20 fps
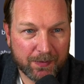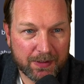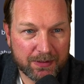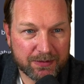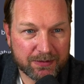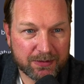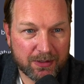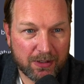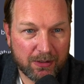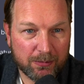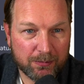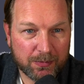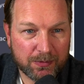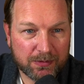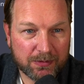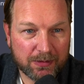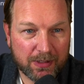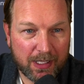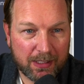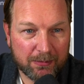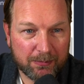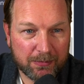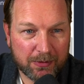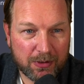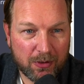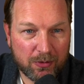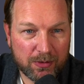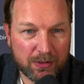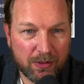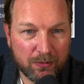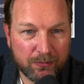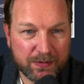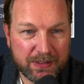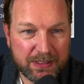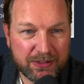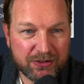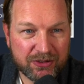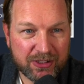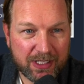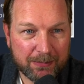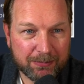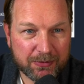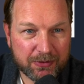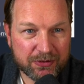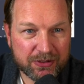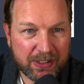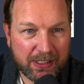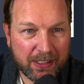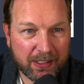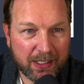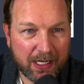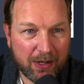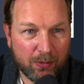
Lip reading: So I'm going over these chapters here.